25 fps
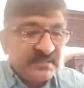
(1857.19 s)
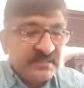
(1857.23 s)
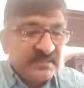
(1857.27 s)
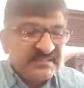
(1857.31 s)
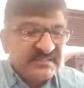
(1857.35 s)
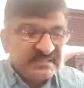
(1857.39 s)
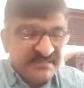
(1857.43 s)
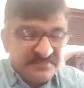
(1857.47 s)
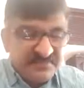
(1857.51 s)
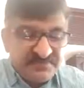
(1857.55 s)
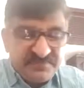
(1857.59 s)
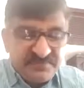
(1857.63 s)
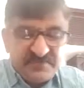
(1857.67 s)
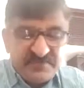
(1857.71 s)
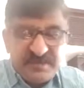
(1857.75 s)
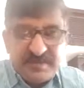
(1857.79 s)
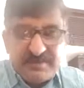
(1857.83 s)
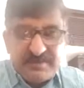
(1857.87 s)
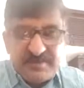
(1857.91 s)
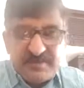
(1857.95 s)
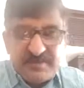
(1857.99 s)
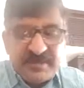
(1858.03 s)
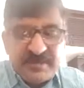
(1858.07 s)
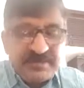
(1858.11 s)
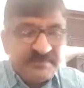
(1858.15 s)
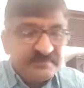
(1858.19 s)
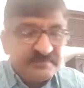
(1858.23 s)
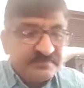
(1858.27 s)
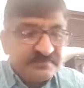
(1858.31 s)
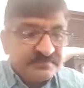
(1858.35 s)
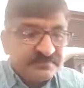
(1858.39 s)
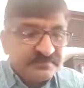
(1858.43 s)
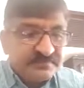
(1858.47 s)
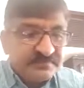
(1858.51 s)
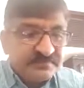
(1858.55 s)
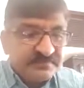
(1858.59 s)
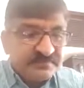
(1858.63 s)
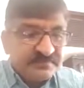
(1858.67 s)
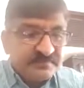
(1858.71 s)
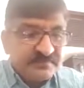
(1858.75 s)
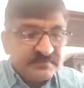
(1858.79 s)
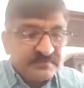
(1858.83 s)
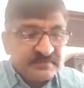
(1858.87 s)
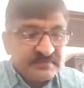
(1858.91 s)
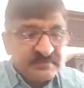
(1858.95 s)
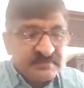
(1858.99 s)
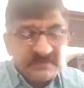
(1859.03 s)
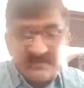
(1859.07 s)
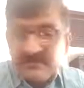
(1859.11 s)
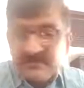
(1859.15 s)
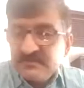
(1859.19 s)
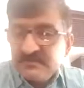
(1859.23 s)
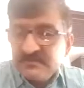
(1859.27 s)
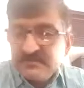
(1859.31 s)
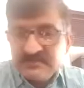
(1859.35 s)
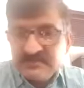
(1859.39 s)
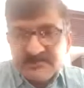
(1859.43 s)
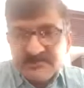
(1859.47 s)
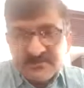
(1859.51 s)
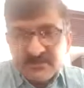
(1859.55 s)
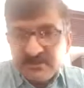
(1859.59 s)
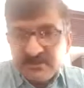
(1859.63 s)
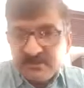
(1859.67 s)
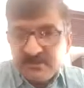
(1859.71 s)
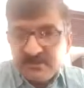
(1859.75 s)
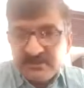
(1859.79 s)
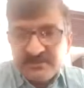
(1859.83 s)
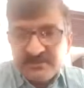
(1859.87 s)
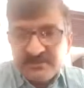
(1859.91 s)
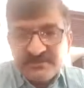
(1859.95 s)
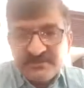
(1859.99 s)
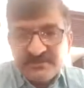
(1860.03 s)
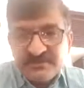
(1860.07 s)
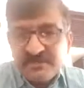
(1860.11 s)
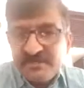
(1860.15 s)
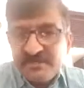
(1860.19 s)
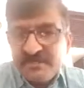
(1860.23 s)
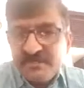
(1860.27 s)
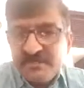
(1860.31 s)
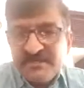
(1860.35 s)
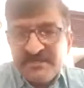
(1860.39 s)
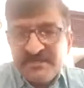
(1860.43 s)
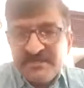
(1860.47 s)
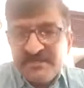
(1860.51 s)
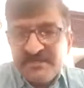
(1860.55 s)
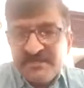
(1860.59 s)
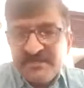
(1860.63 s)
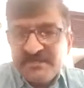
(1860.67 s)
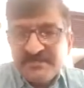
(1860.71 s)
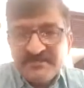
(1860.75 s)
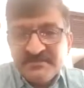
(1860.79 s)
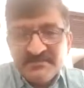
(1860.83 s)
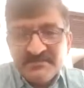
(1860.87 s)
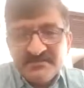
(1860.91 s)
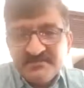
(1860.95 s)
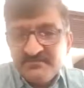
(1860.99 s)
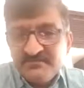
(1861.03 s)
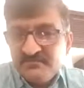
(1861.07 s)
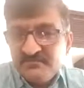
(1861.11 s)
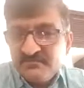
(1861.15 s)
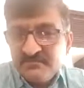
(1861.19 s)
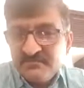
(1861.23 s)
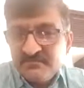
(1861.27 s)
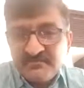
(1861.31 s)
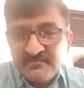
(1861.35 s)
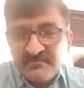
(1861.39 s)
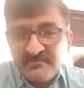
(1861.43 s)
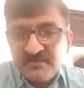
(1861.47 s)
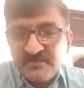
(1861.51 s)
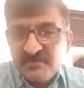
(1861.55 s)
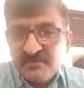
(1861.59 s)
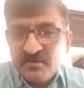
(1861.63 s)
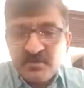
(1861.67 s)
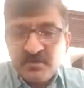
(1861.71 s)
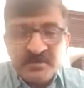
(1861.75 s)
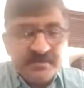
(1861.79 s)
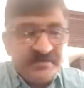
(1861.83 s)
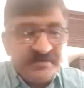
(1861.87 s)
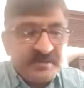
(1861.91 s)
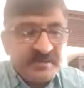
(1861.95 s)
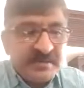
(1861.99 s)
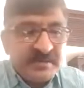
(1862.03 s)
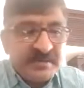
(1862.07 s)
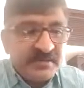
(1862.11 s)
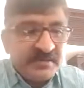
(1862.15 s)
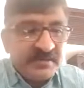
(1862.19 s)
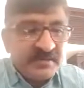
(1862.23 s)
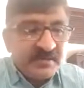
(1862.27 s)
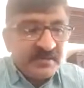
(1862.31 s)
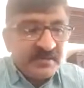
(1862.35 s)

severe pain, as because it's of a radiating solid pain,